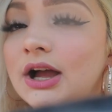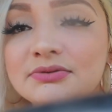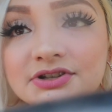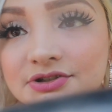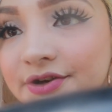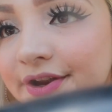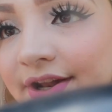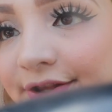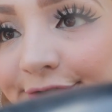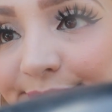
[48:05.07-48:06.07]
I'm just talking
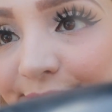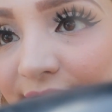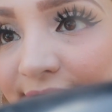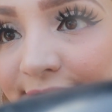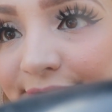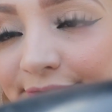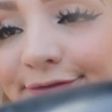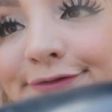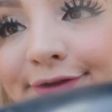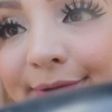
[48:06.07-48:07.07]
at this point. I need
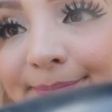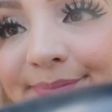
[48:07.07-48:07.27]
to stop.